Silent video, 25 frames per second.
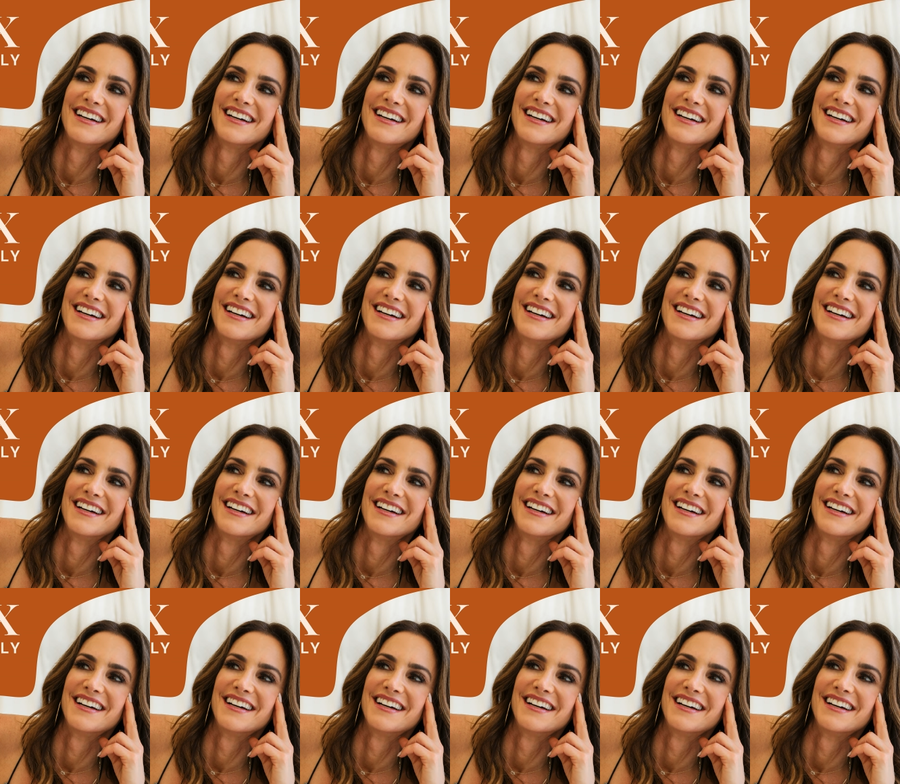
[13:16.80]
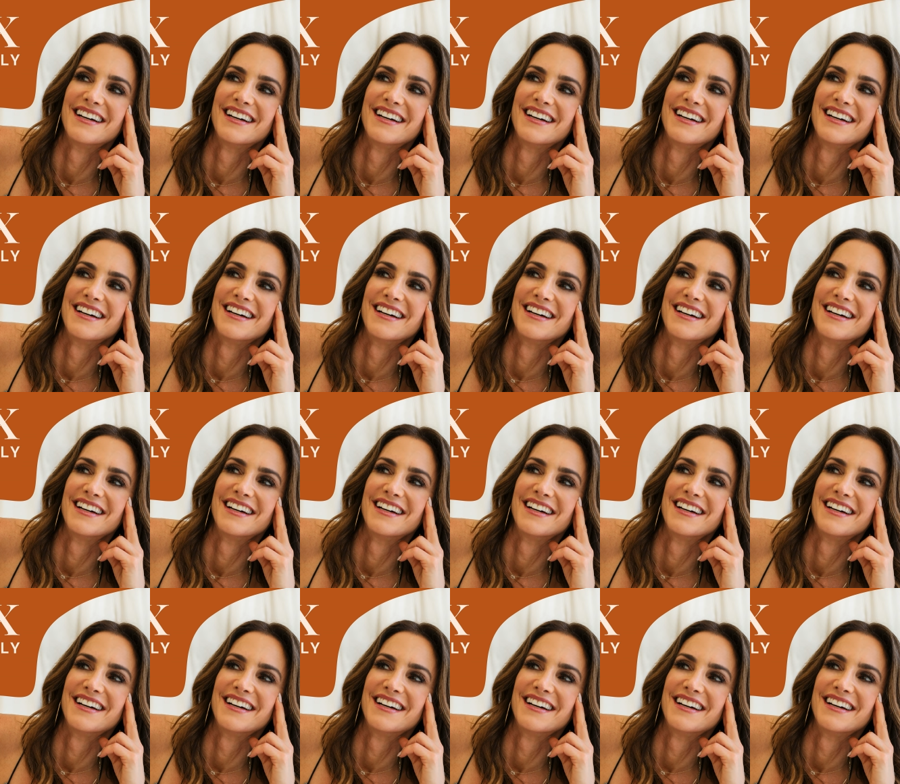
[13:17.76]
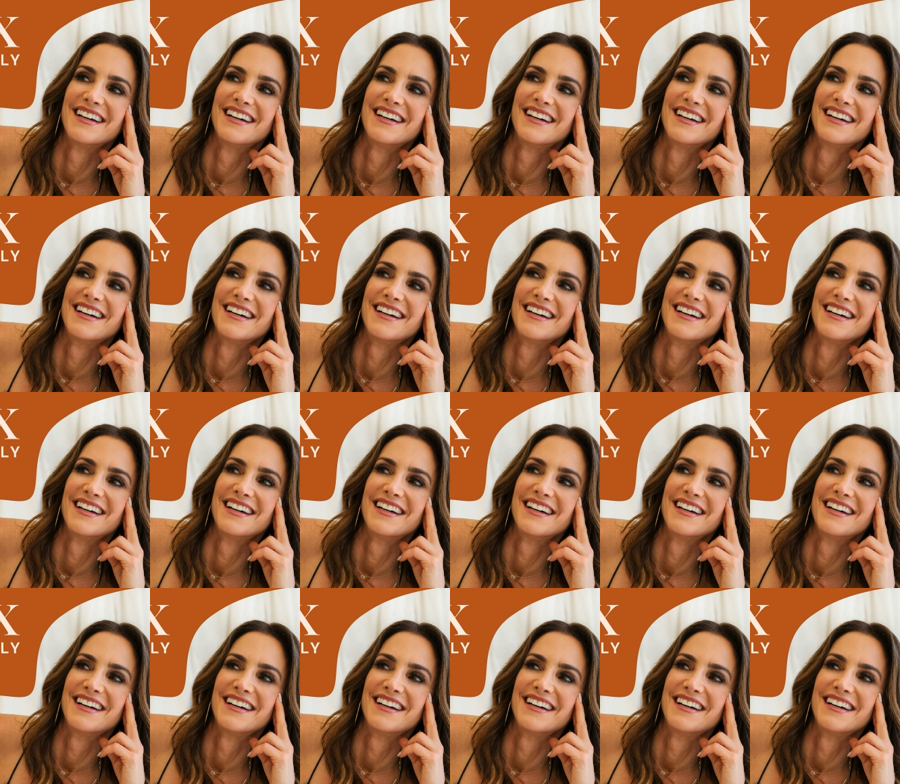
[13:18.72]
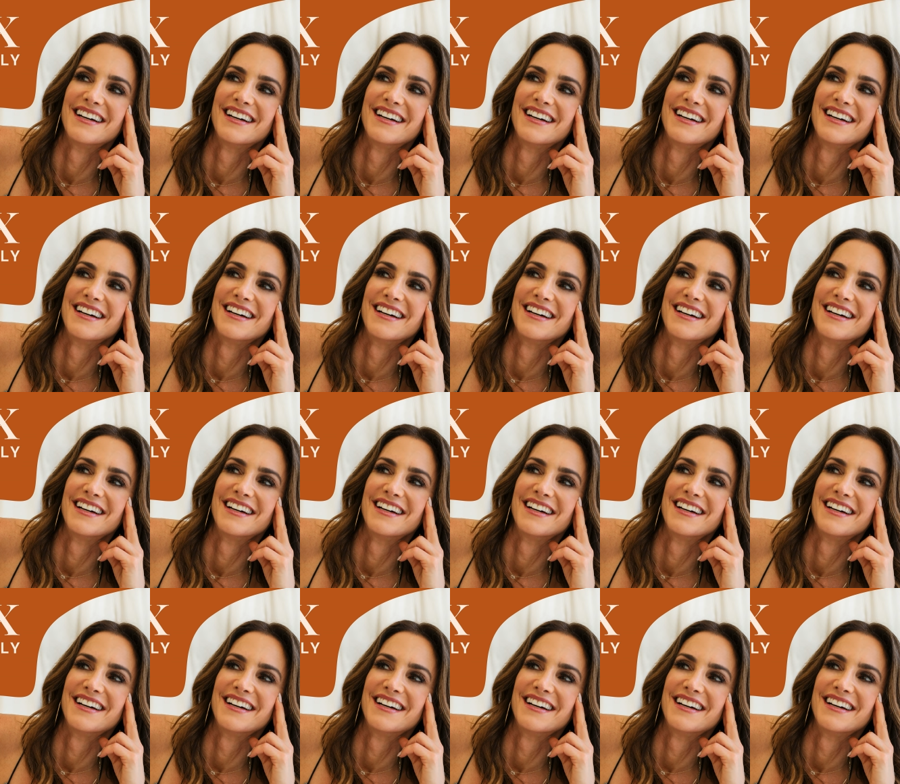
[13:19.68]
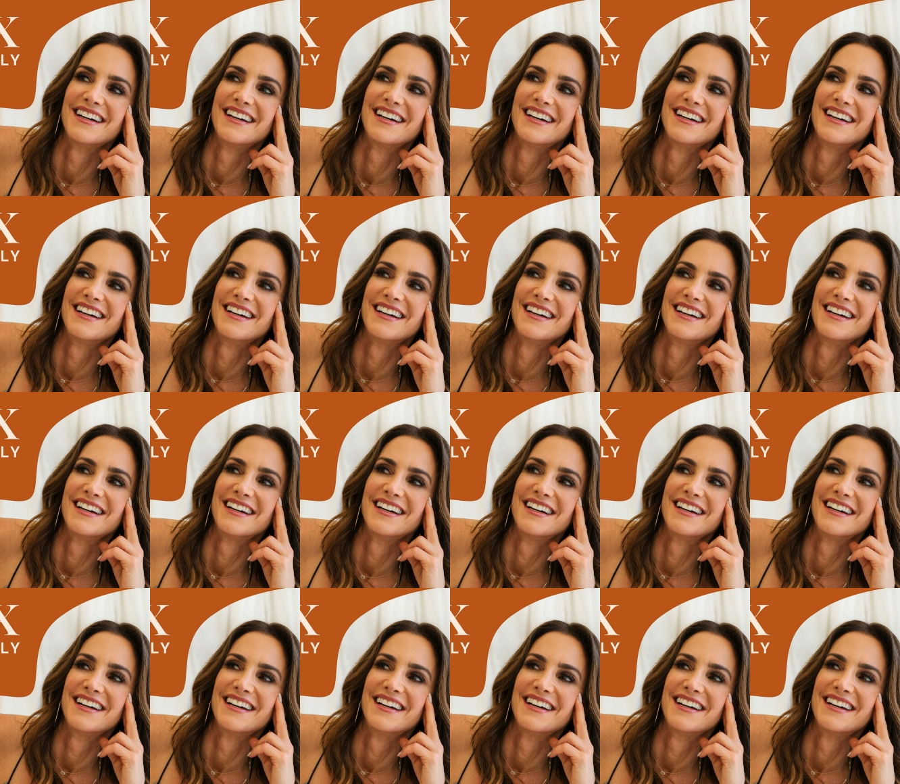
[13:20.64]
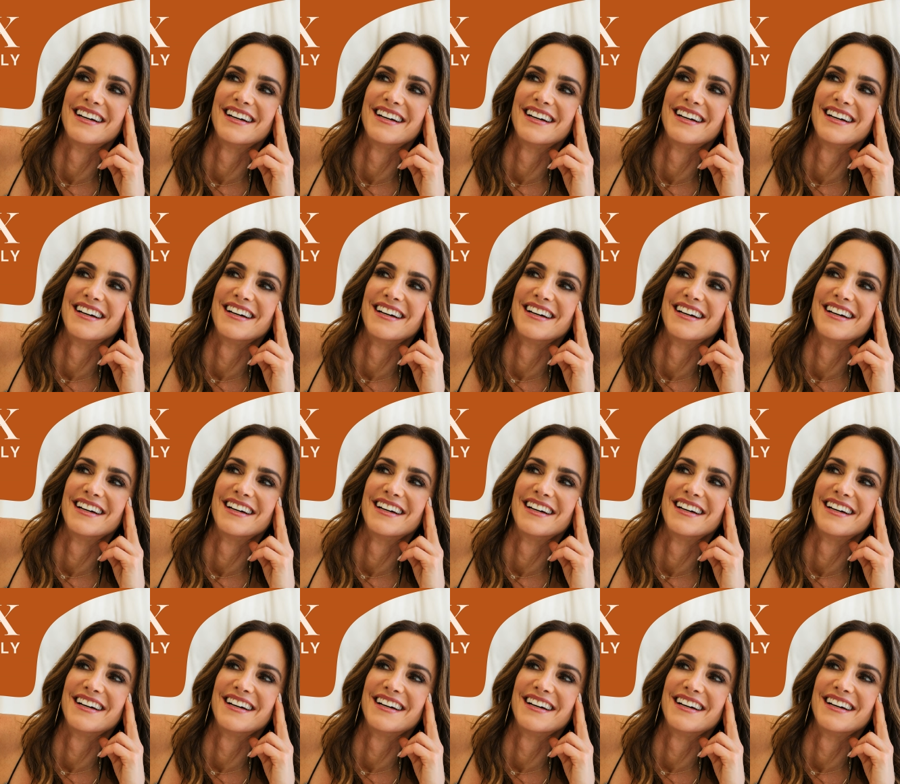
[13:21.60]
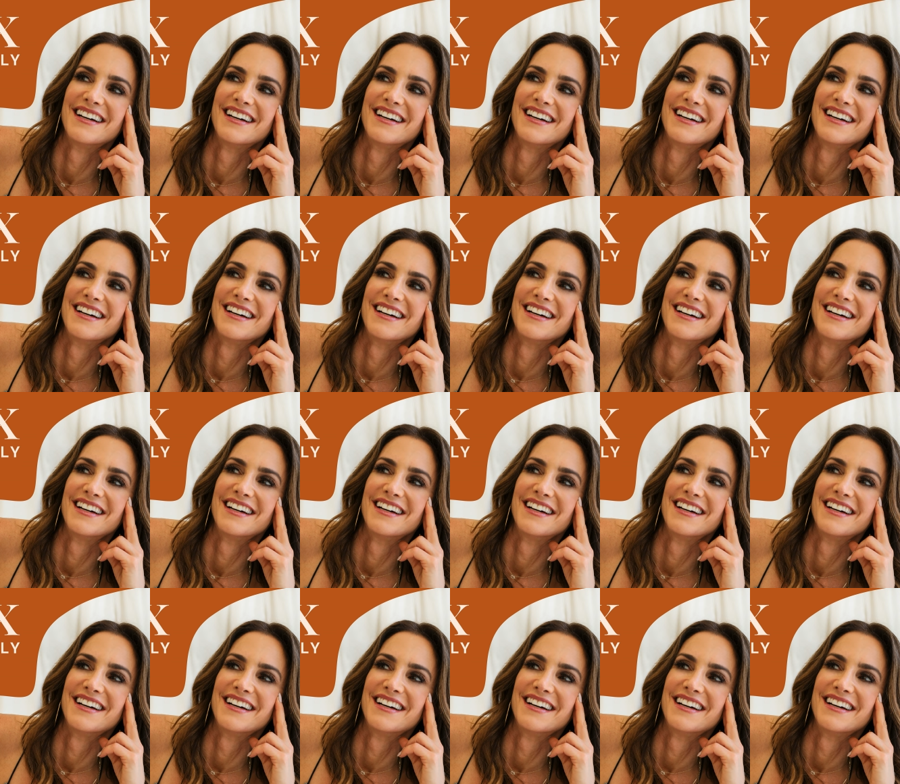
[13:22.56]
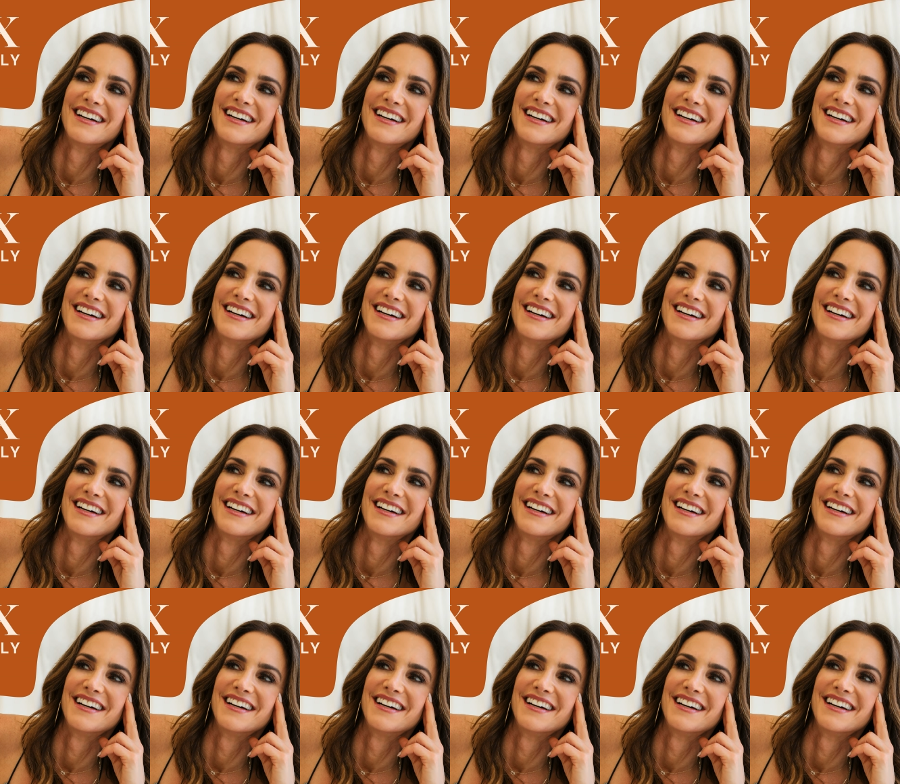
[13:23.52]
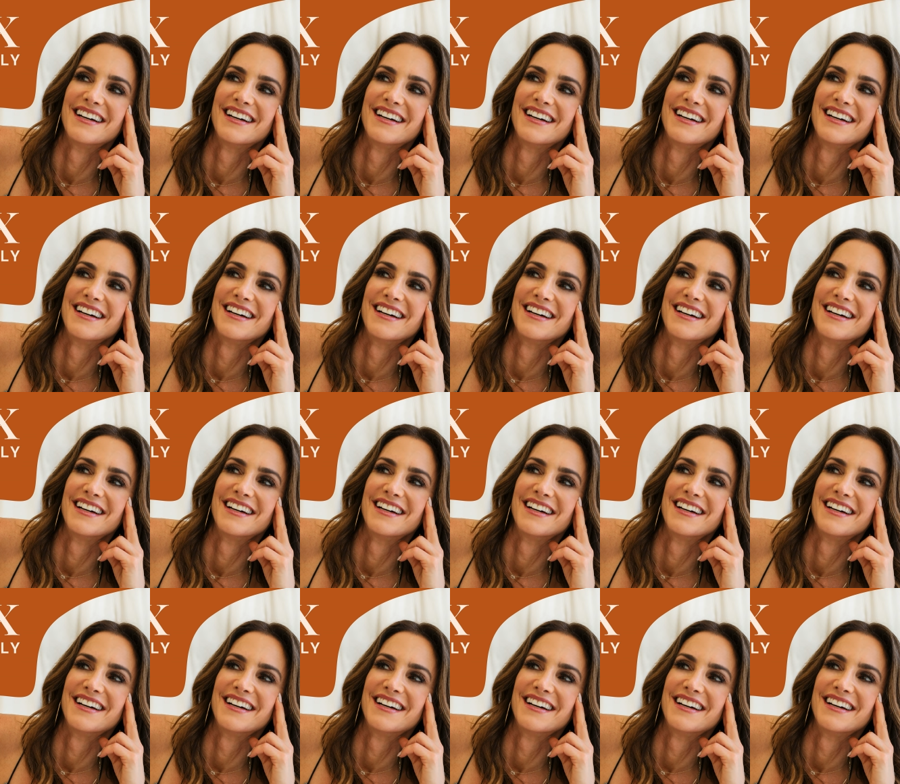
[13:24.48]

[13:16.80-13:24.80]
[no speech]